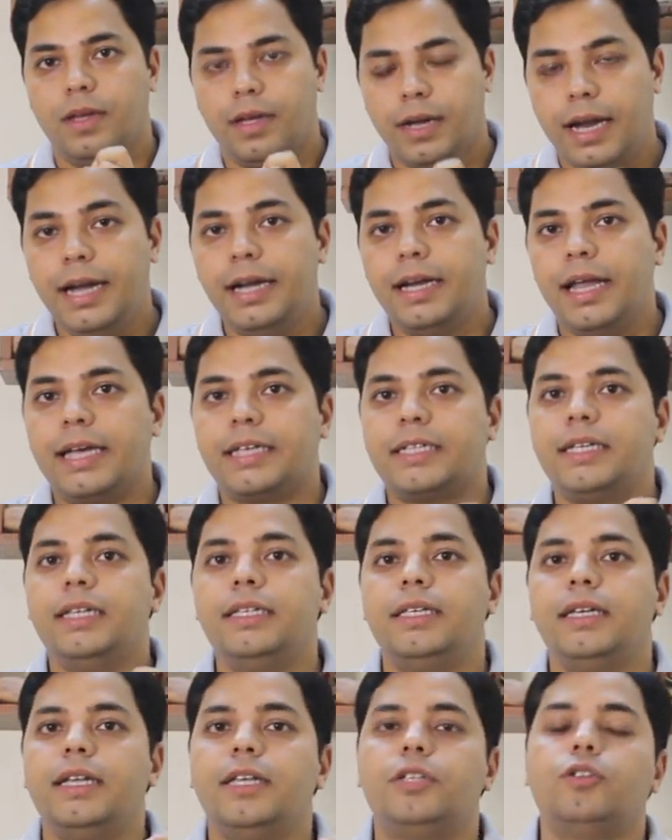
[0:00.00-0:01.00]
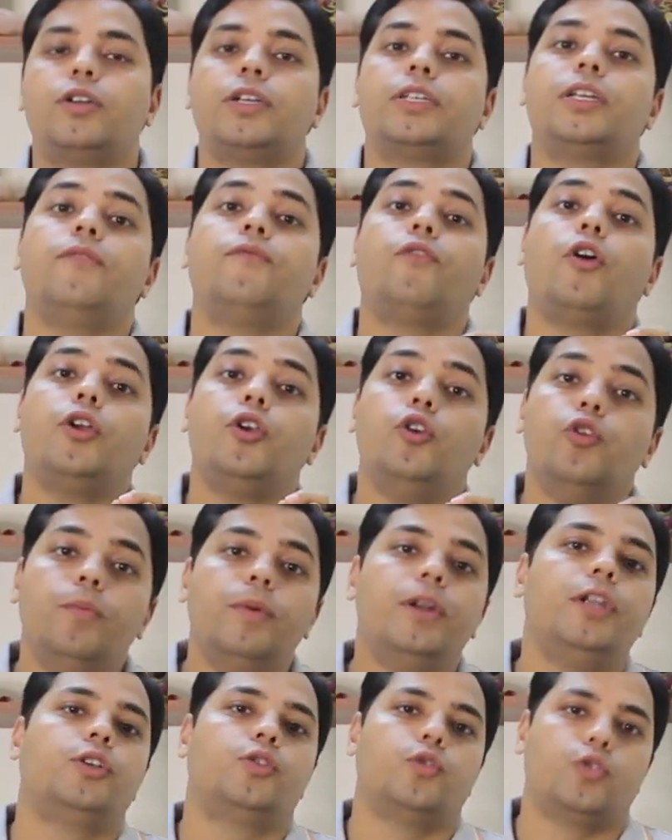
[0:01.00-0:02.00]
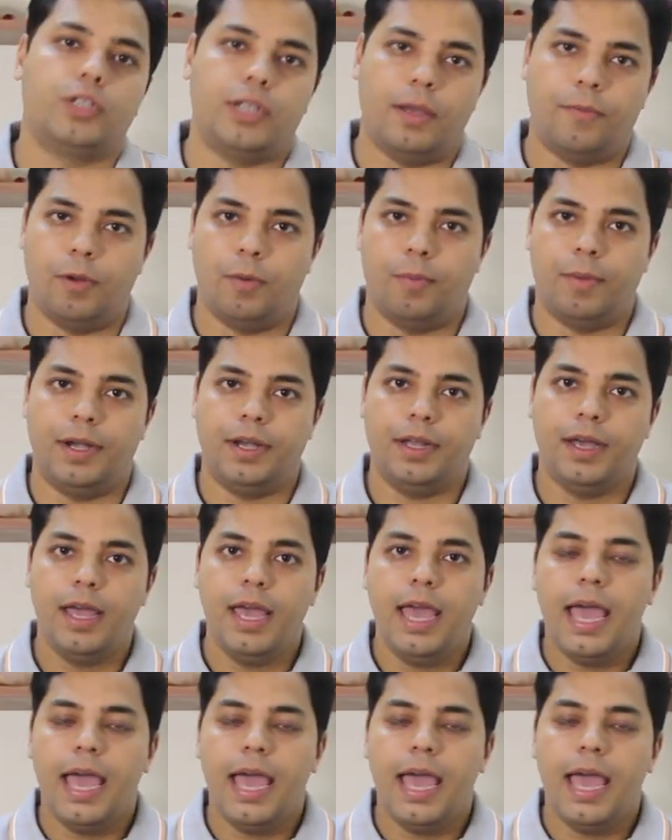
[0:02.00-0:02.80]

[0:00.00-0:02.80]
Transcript: right? Extension Education for Human Resource Development.